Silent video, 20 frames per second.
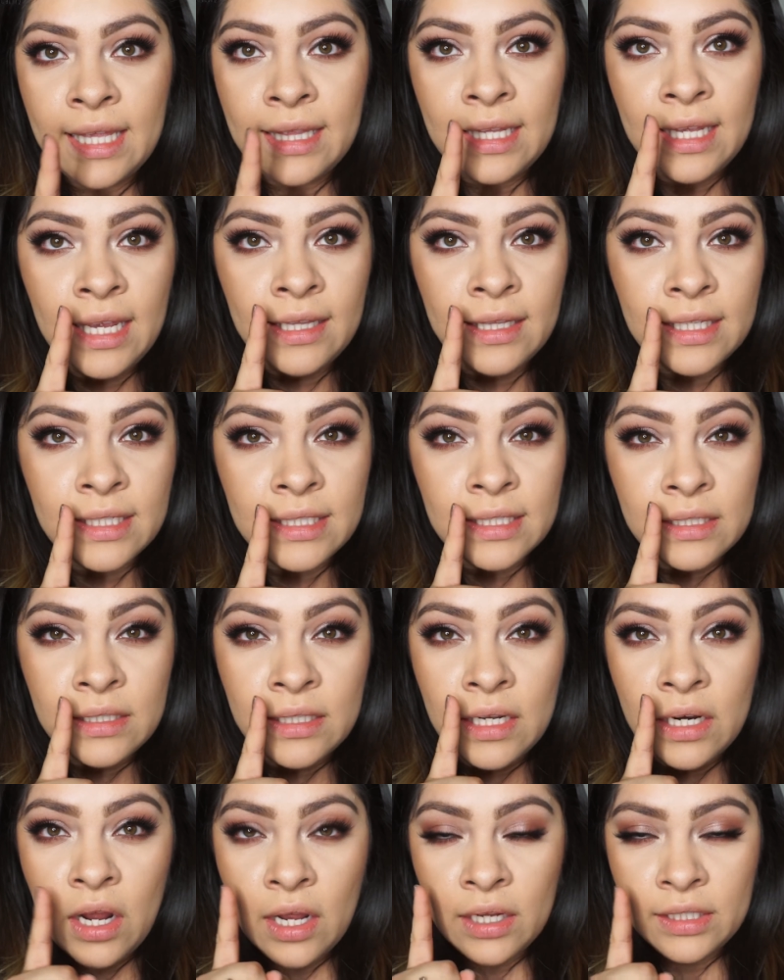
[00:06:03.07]
and then this is
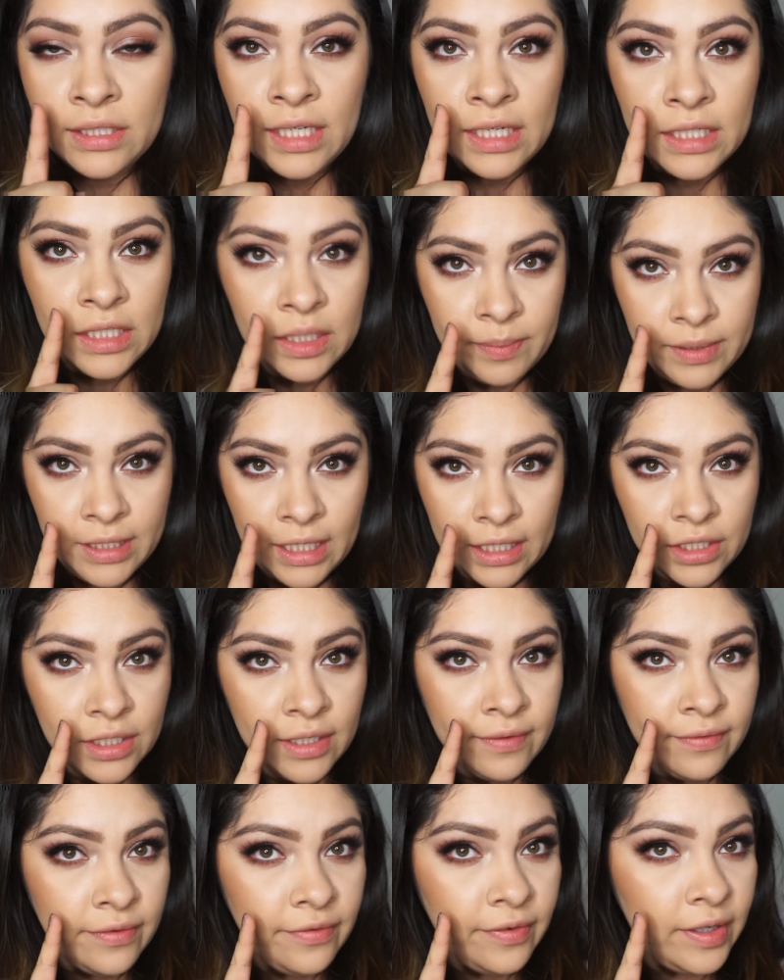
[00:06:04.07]
the non-touch-up section
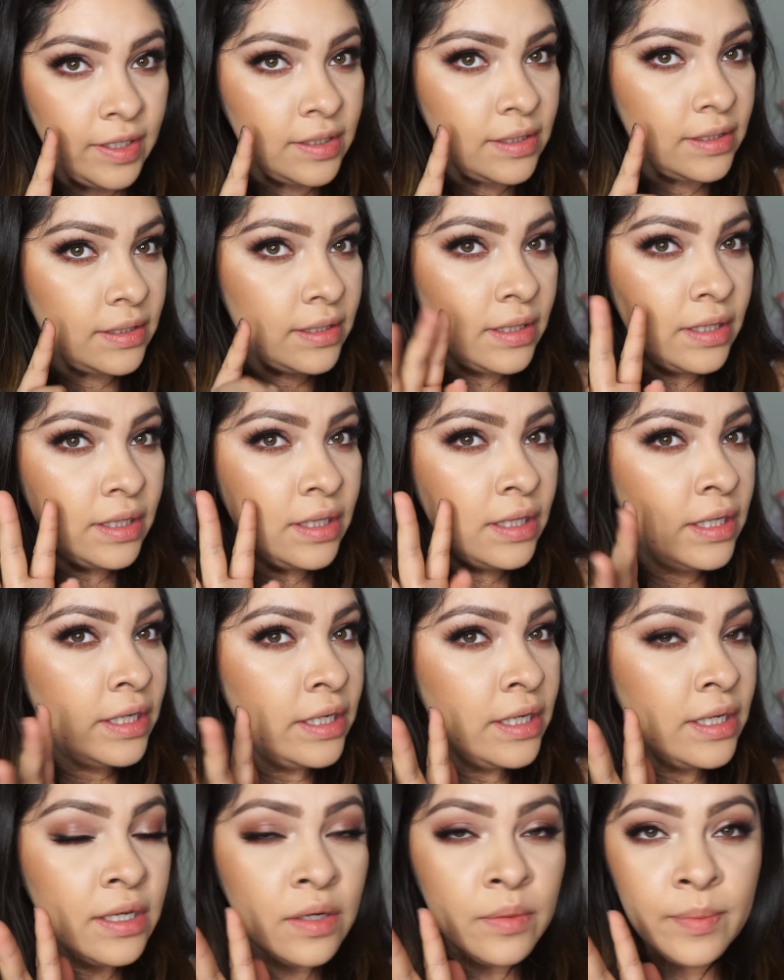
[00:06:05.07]
of the face. It's a
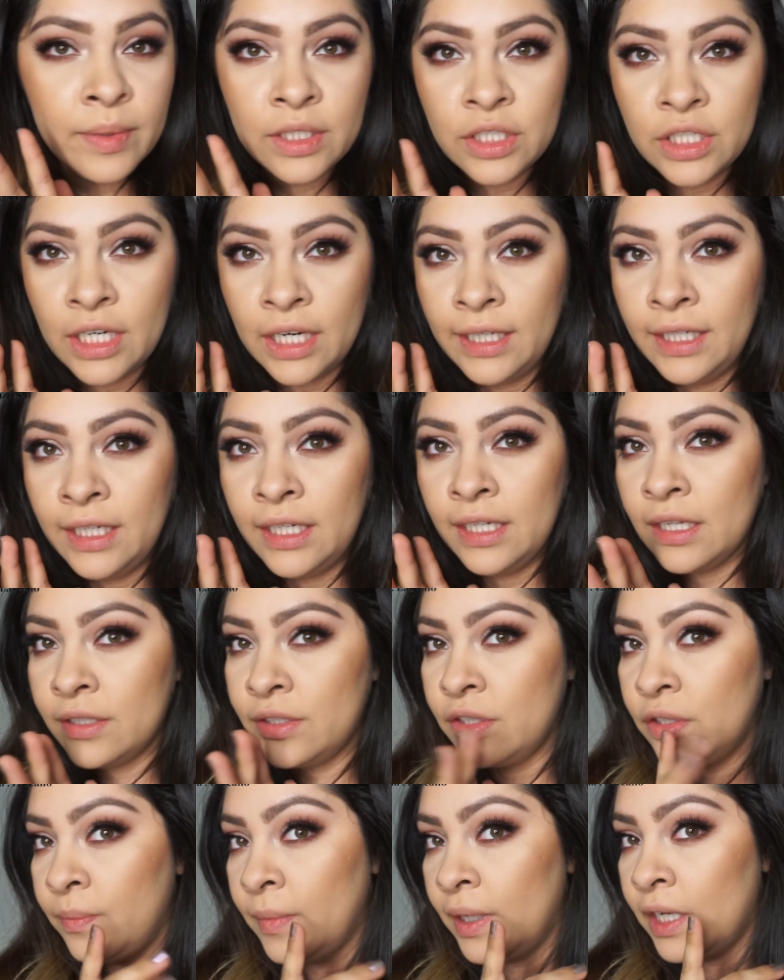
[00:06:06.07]
little bit shiny, not
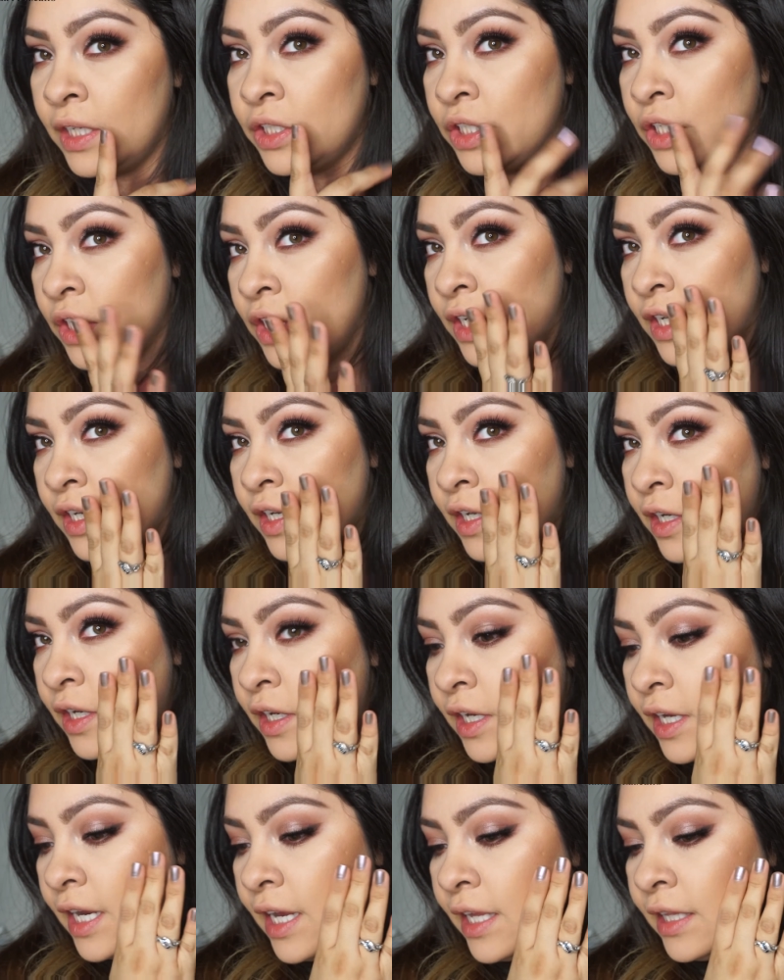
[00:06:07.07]
too much,
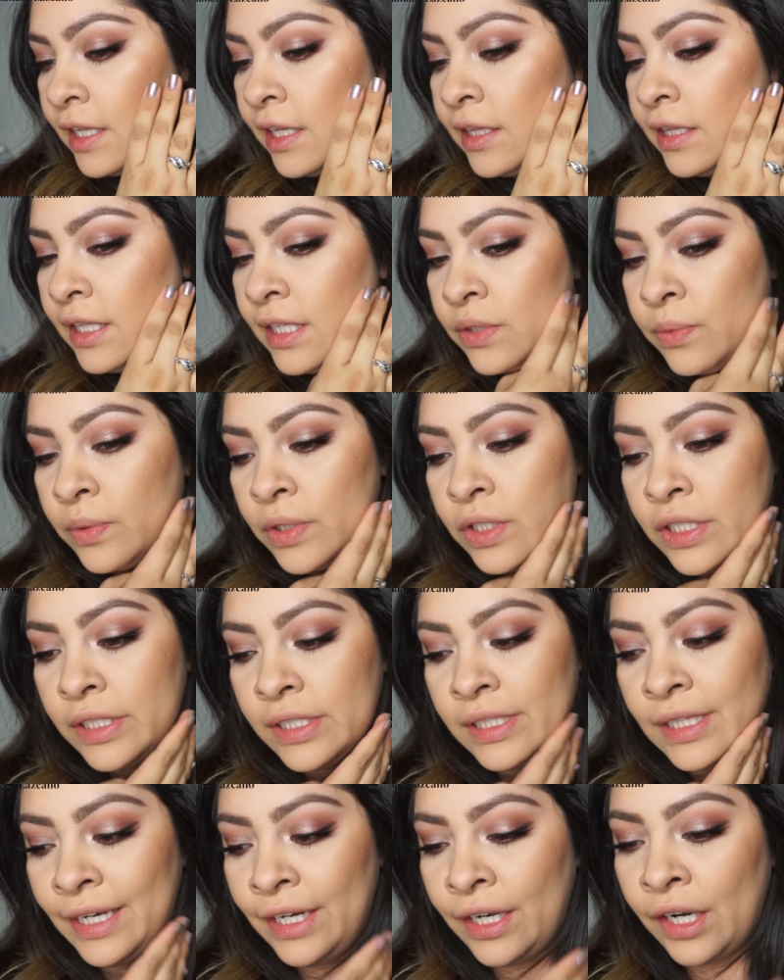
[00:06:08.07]
and then this one
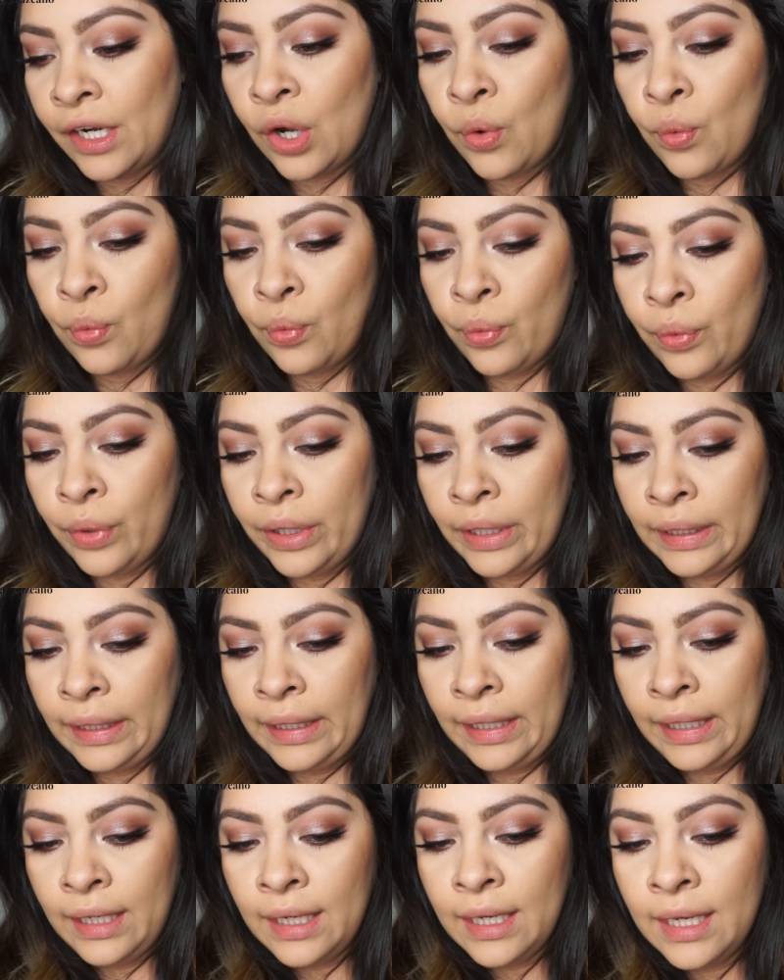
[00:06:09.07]
just layered
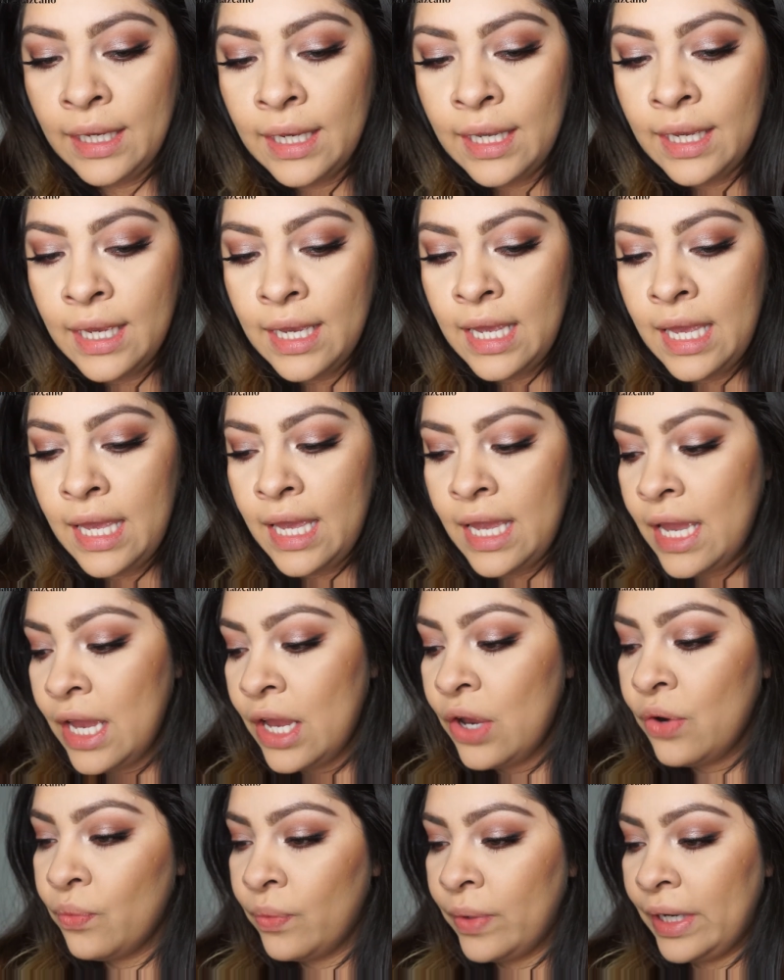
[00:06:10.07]
really
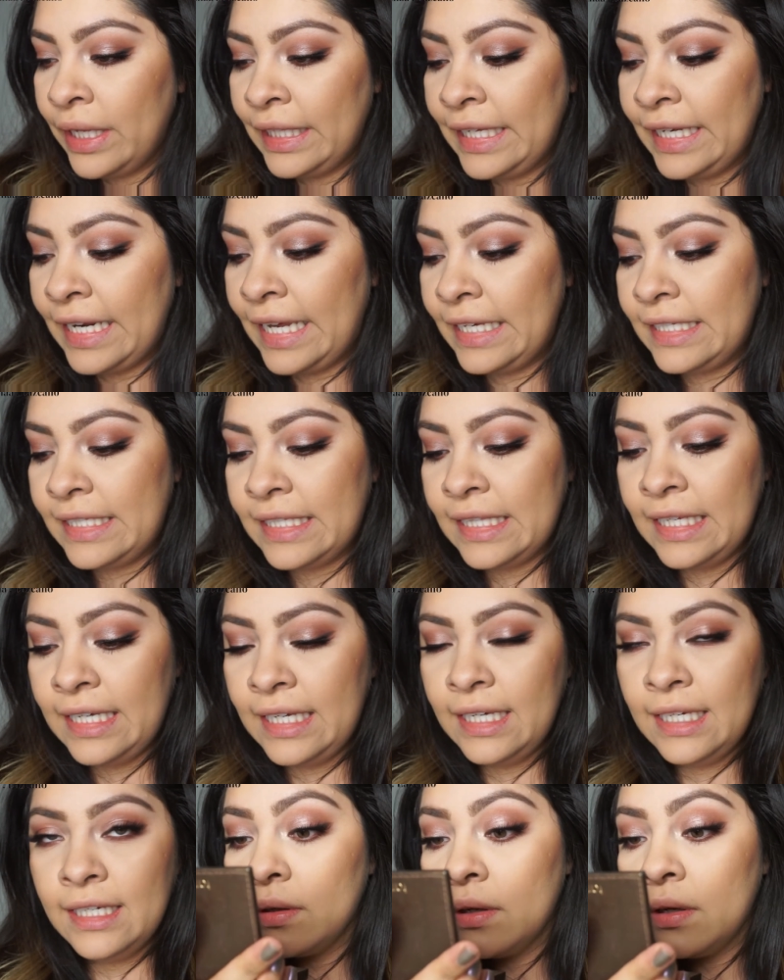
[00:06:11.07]

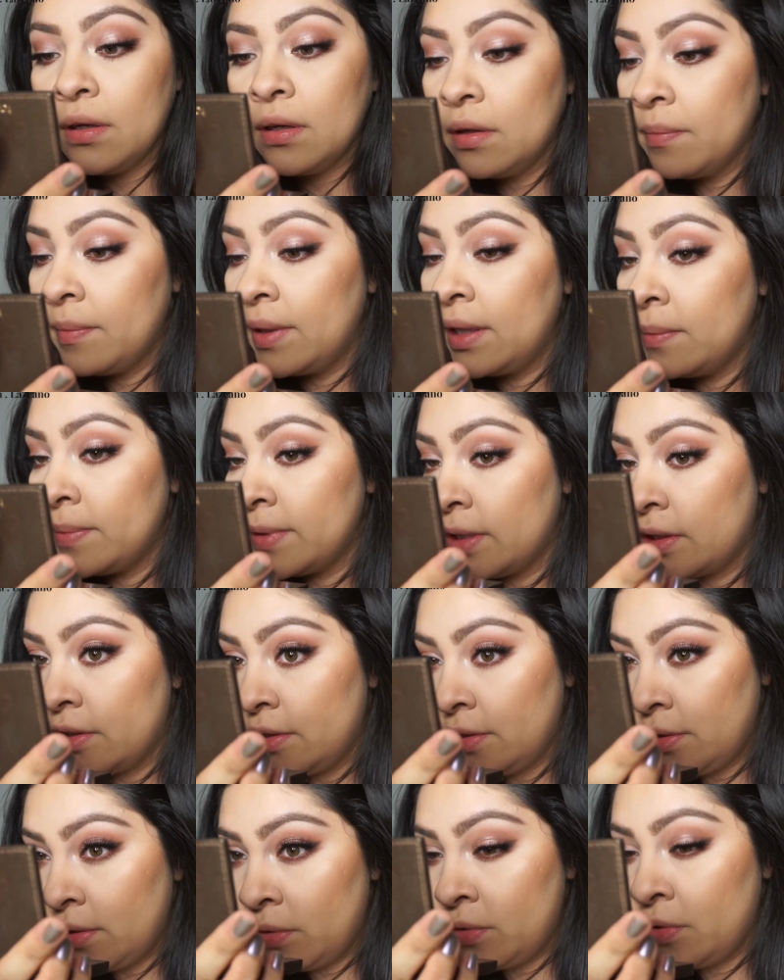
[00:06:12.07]
nicely. Oh, my lips are
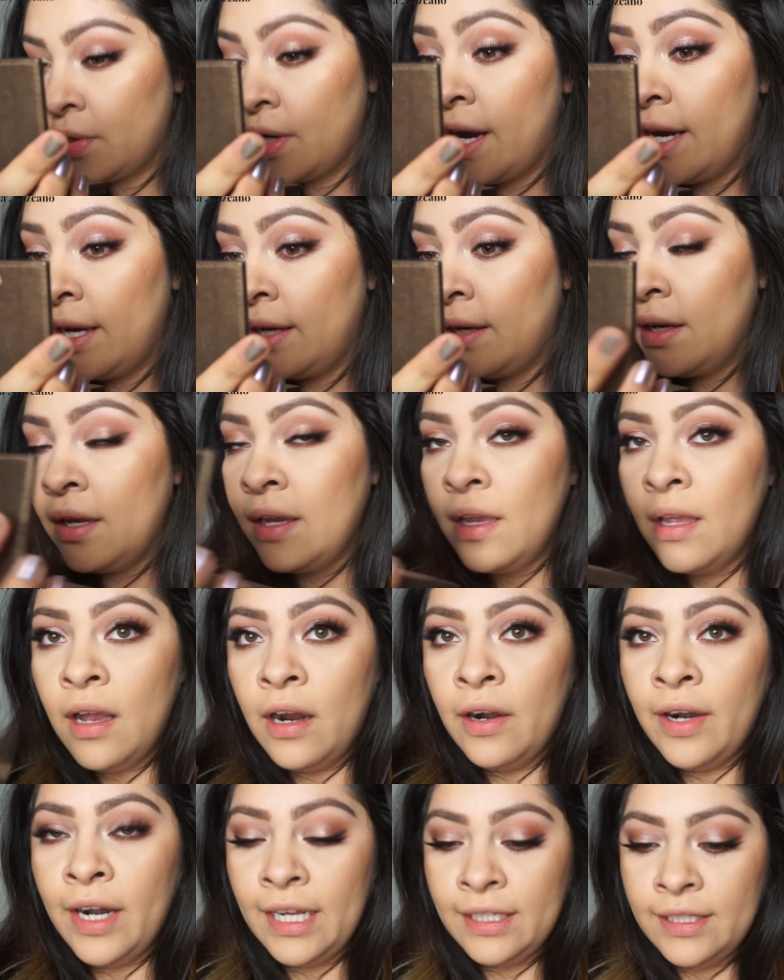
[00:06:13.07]
so dry.
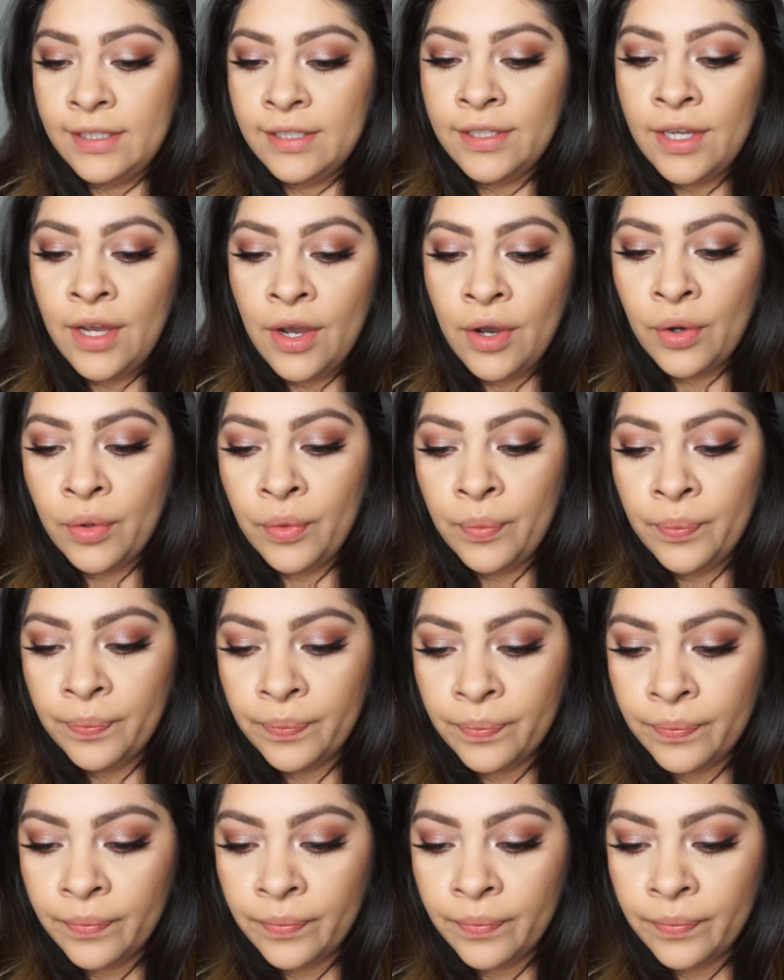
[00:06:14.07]
All right, so